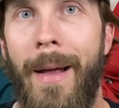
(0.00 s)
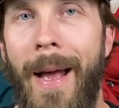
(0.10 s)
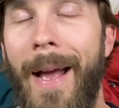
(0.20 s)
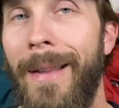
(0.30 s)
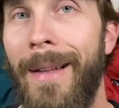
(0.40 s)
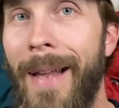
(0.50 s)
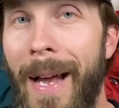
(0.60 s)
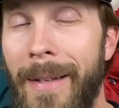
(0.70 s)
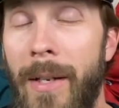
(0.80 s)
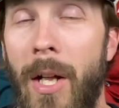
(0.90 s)
And the
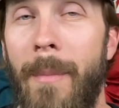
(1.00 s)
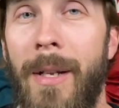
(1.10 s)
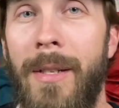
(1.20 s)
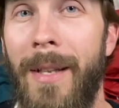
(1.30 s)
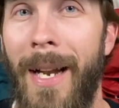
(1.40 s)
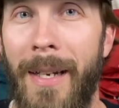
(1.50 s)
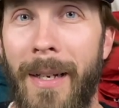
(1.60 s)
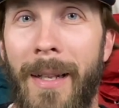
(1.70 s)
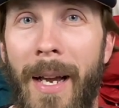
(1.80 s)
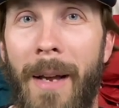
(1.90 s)
last thing I'll mention that I
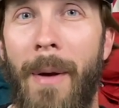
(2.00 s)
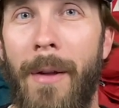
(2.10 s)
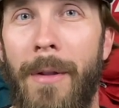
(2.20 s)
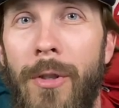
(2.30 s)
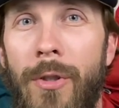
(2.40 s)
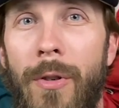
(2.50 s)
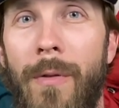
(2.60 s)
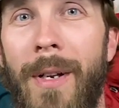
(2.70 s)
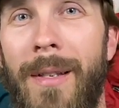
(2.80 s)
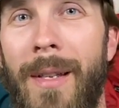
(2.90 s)
didn't like about this shoe is